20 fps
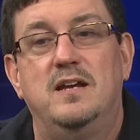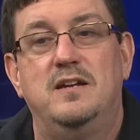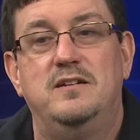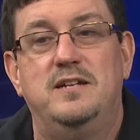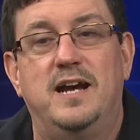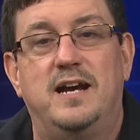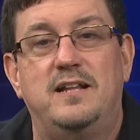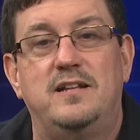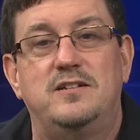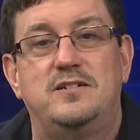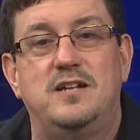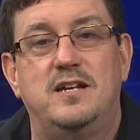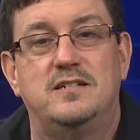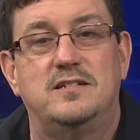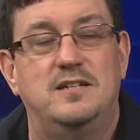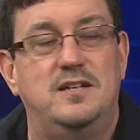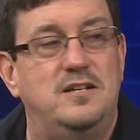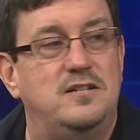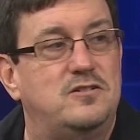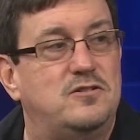Dallas has a
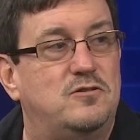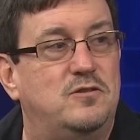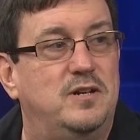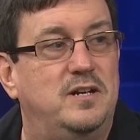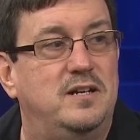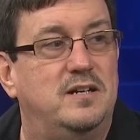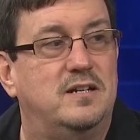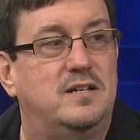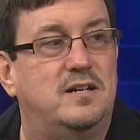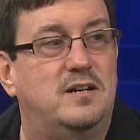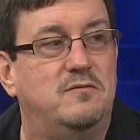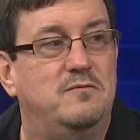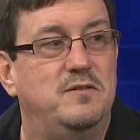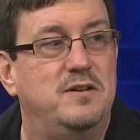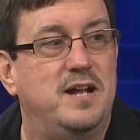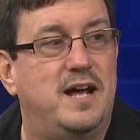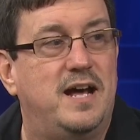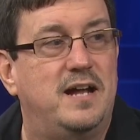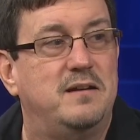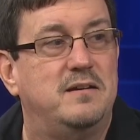history of
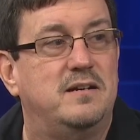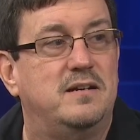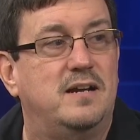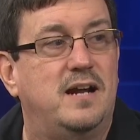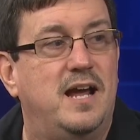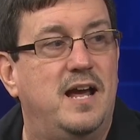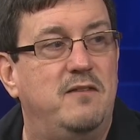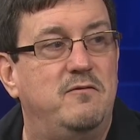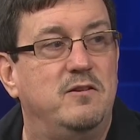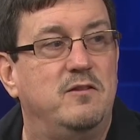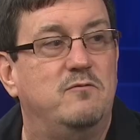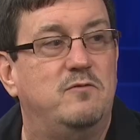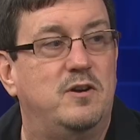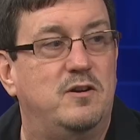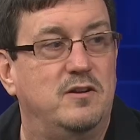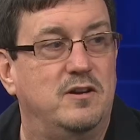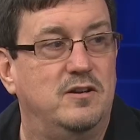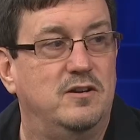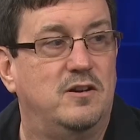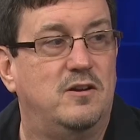not having a
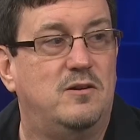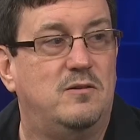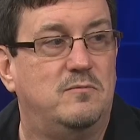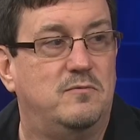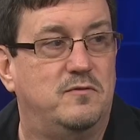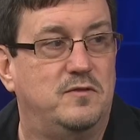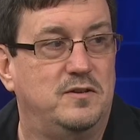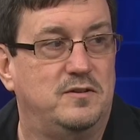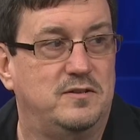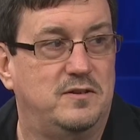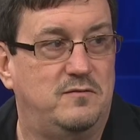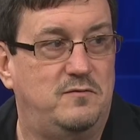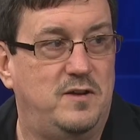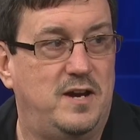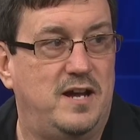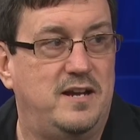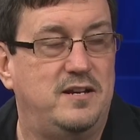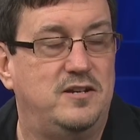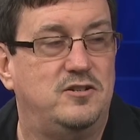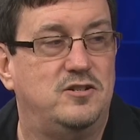very good home field
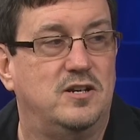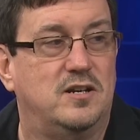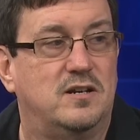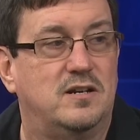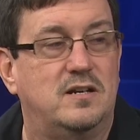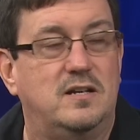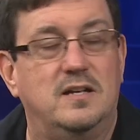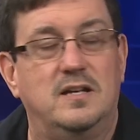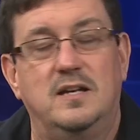advantage here.